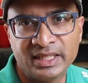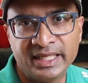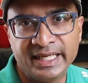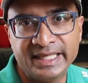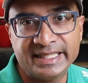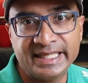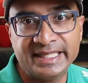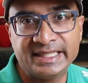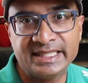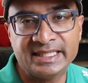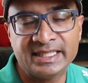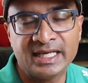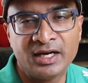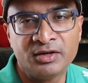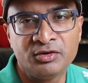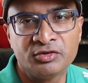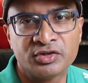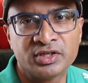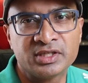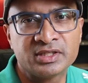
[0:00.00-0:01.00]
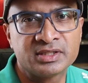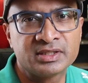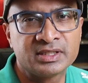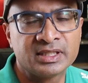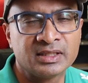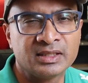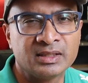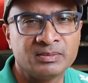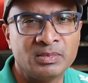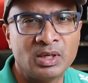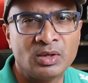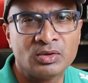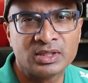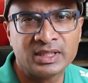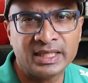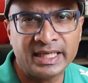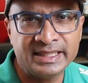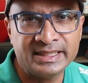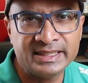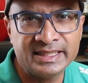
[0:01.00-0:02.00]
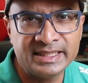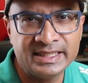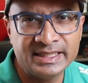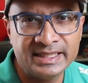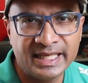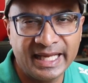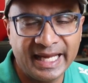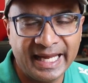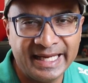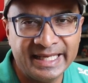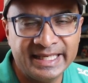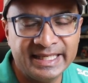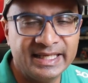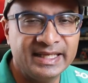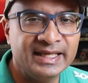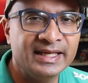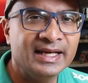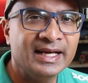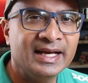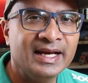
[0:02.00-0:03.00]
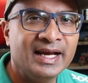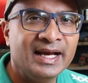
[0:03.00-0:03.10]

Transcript: the late 1800s till about 1980.